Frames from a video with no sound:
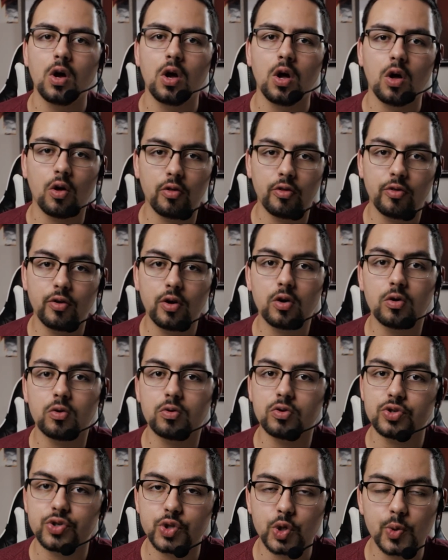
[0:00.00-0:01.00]

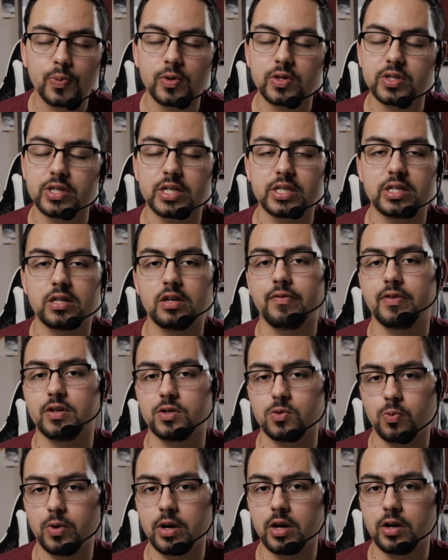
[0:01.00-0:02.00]
although super sensitive
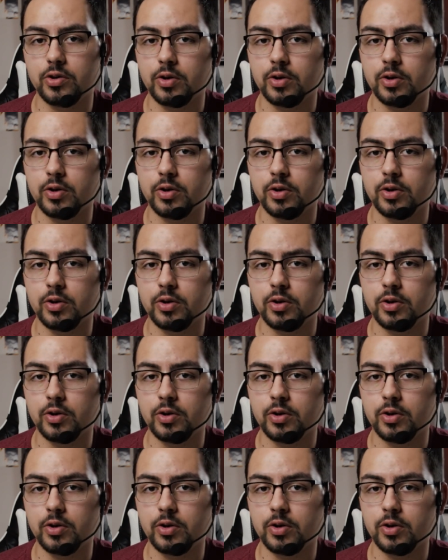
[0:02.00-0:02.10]
as well.